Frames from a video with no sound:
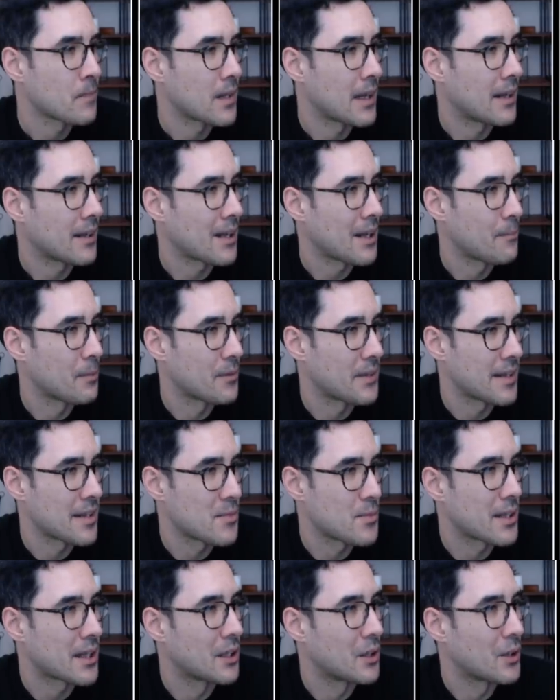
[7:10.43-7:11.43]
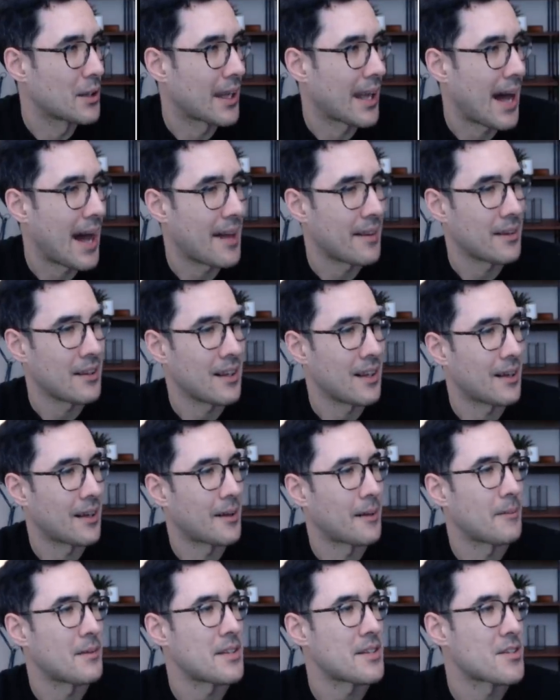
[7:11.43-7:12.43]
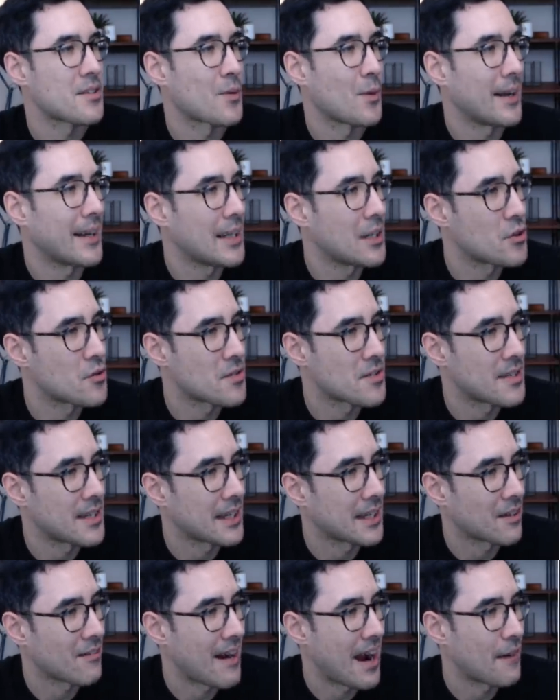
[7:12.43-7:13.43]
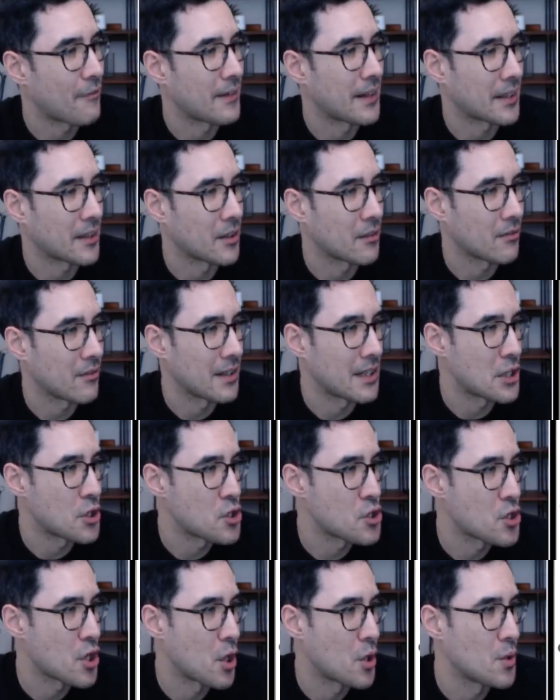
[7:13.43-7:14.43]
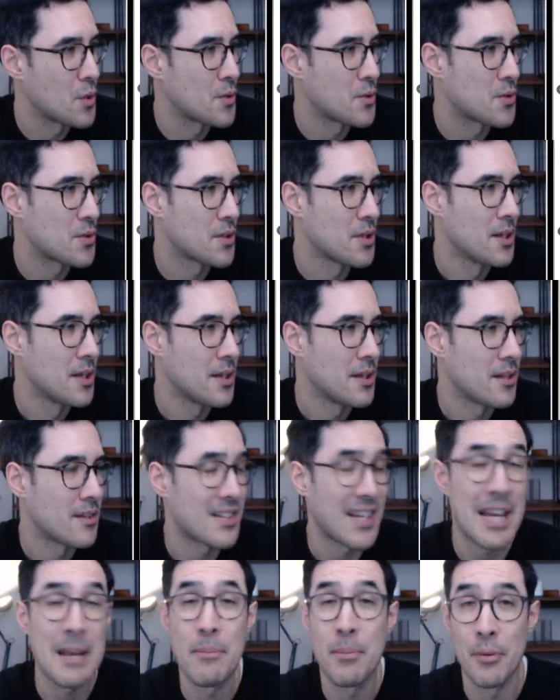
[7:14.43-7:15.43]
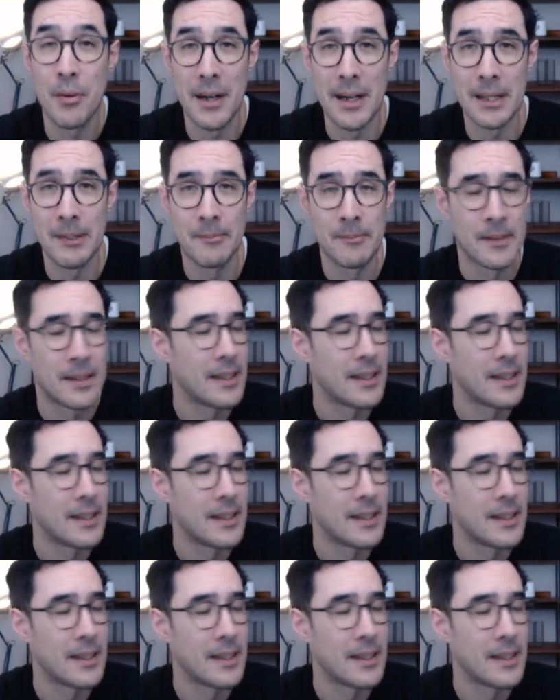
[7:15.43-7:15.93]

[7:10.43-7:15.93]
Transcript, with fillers: and a couple of things we can look at. Um, this is quite an interesting graphic that really shows tapering.